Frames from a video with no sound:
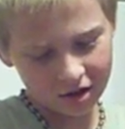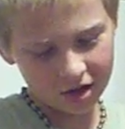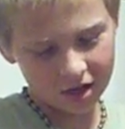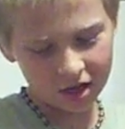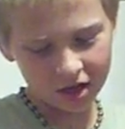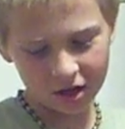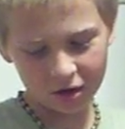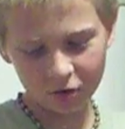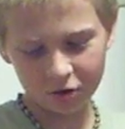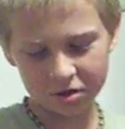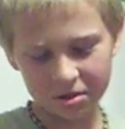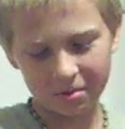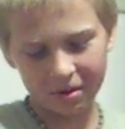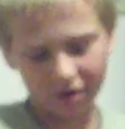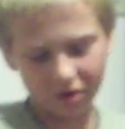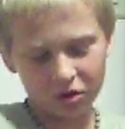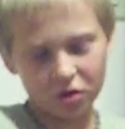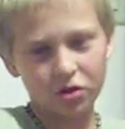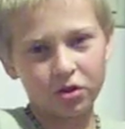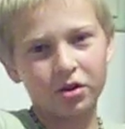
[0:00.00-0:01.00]
It goes
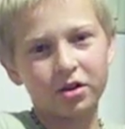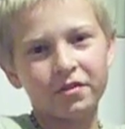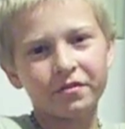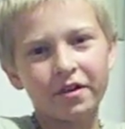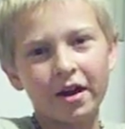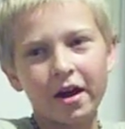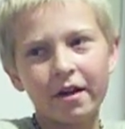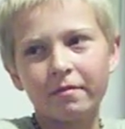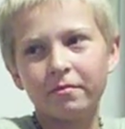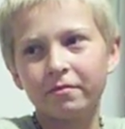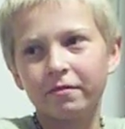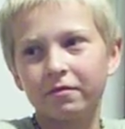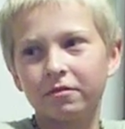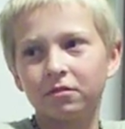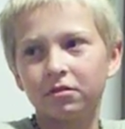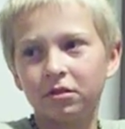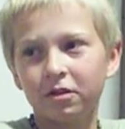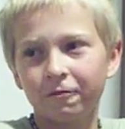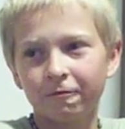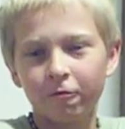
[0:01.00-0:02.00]
about 35
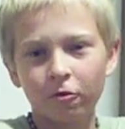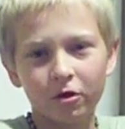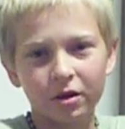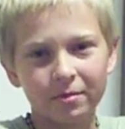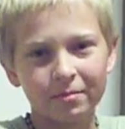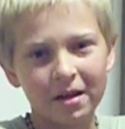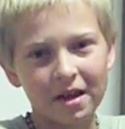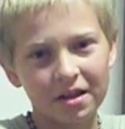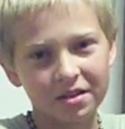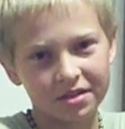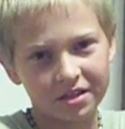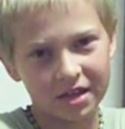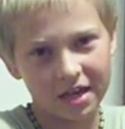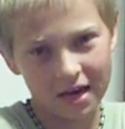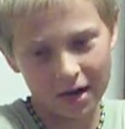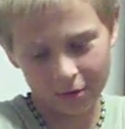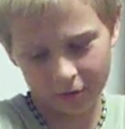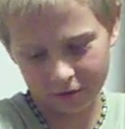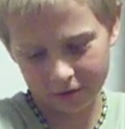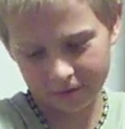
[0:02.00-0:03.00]
to 40 miles an
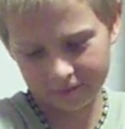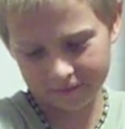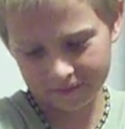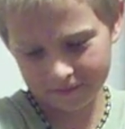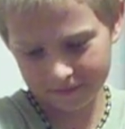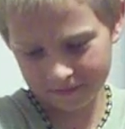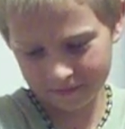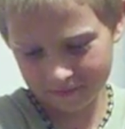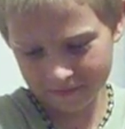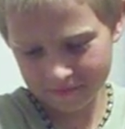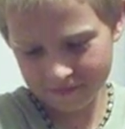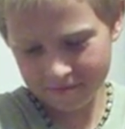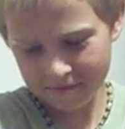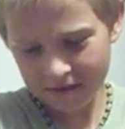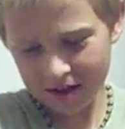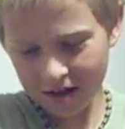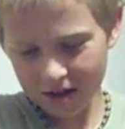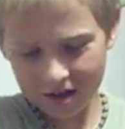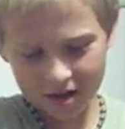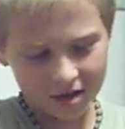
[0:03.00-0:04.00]
hour.
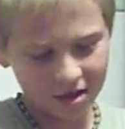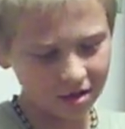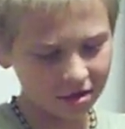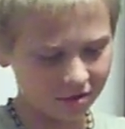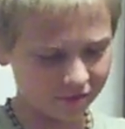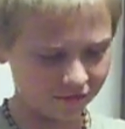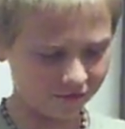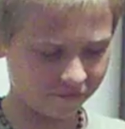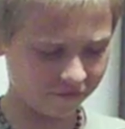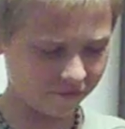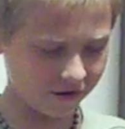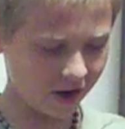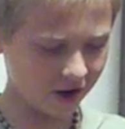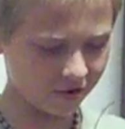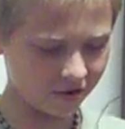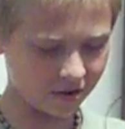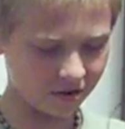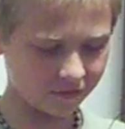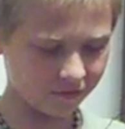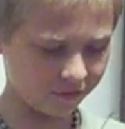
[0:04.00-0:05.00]
It is
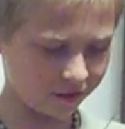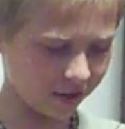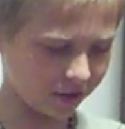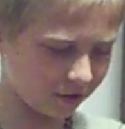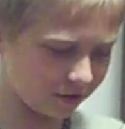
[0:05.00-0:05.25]
very, very